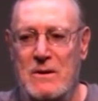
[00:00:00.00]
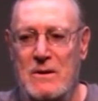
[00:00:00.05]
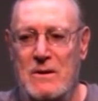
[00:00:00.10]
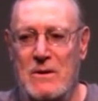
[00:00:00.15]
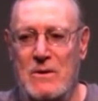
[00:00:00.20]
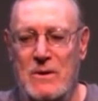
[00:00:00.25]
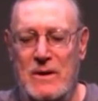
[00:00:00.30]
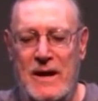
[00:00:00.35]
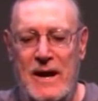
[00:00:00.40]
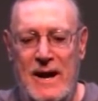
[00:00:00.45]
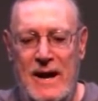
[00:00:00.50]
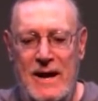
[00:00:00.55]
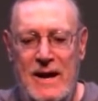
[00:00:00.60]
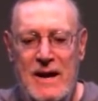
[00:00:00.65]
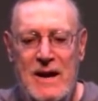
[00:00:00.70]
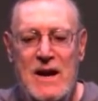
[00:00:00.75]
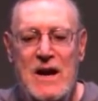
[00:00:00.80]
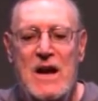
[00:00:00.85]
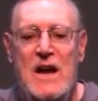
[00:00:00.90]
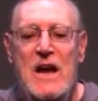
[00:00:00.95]

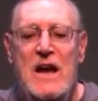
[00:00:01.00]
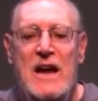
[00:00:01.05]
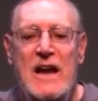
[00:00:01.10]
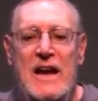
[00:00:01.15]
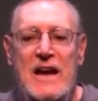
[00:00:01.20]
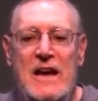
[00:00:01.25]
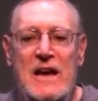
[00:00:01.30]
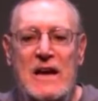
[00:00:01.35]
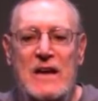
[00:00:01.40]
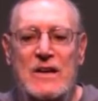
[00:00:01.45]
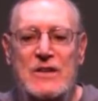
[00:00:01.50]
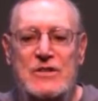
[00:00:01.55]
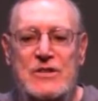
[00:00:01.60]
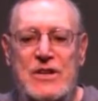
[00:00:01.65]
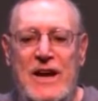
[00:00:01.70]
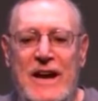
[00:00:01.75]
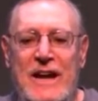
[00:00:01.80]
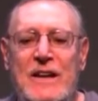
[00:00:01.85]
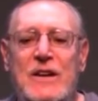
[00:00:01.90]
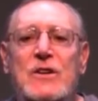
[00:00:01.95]
okay,
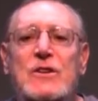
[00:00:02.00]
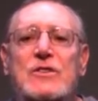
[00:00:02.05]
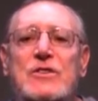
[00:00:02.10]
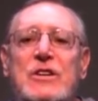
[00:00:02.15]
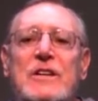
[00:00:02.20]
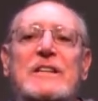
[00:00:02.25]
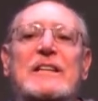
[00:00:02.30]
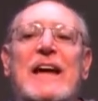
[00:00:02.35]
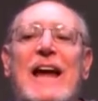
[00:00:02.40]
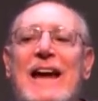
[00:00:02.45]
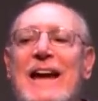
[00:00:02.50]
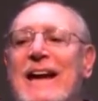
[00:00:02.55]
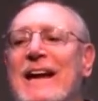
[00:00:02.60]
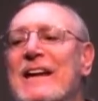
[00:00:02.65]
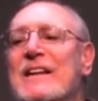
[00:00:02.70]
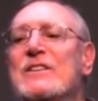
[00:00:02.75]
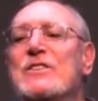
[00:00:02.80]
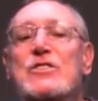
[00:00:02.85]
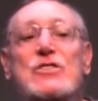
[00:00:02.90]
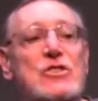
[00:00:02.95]
is energy
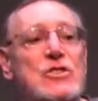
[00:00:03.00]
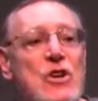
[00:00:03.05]
taken